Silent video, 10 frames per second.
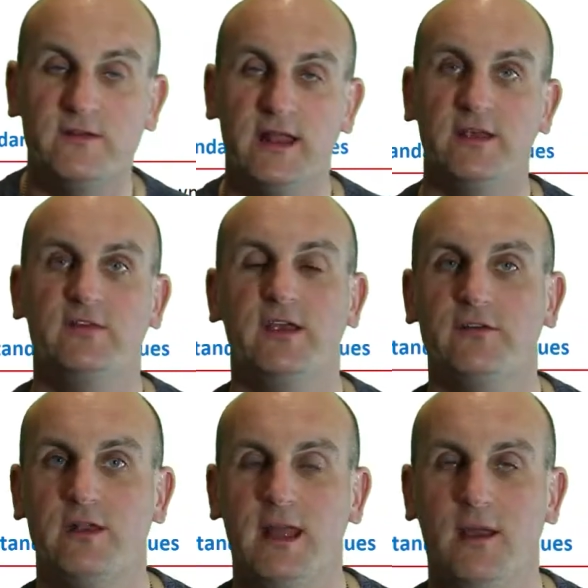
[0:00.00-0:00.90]
in that
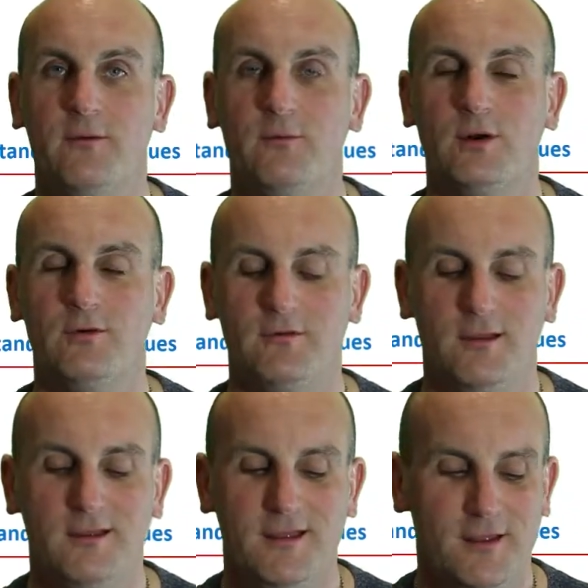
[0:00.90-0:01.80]
section there? Well,
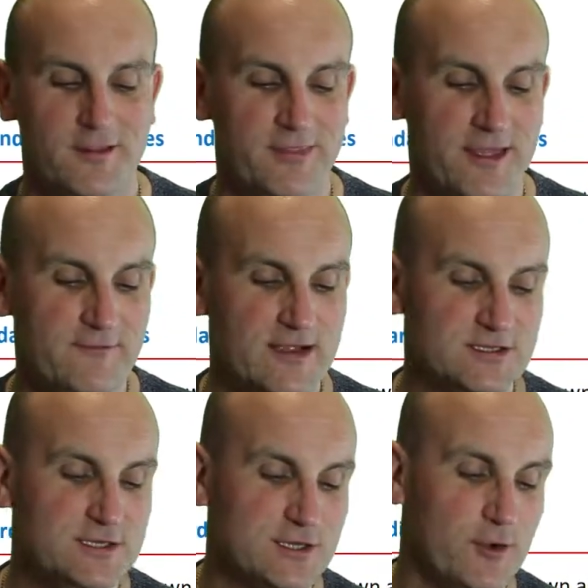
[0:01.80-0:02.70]
they've
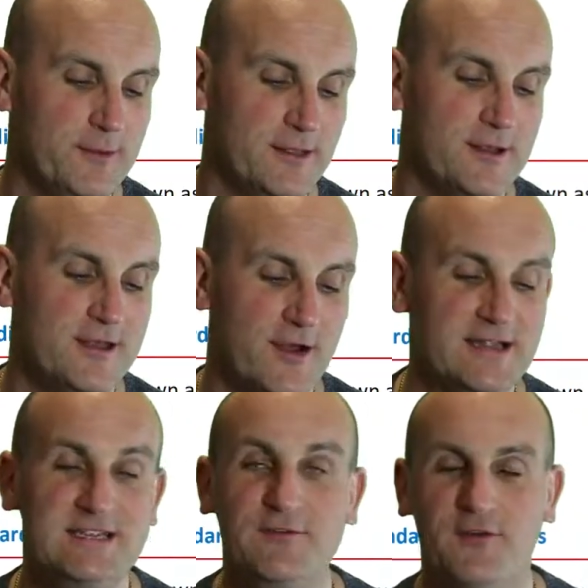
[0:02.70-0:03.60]
actually told me that
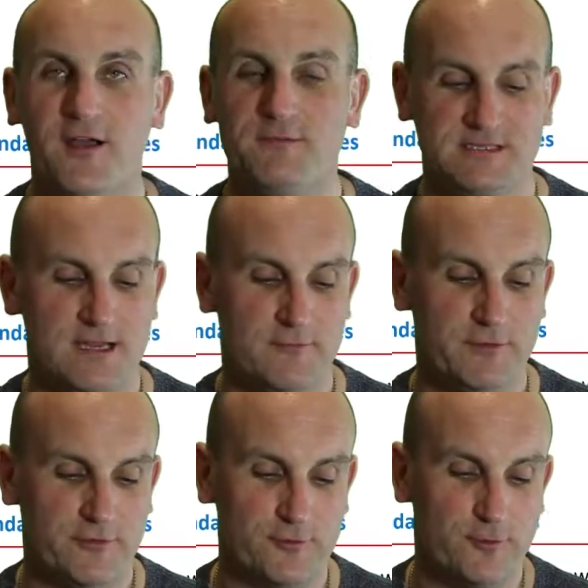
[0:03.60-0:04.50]
95% of
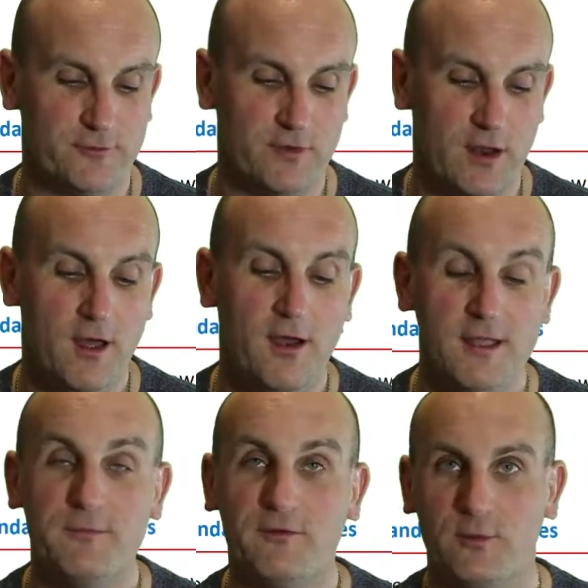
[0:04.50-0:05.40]
the scores
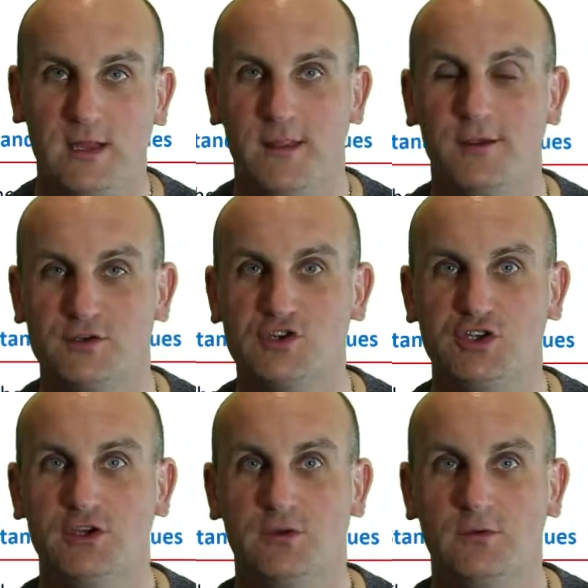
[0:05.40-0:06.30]
lie between those
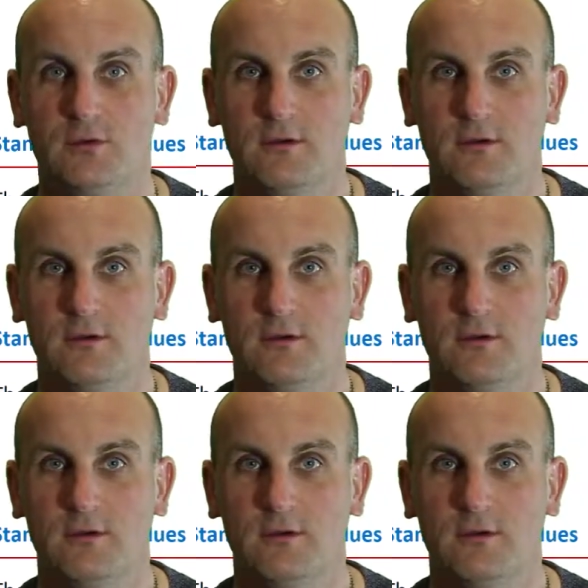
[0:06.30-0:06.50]
two.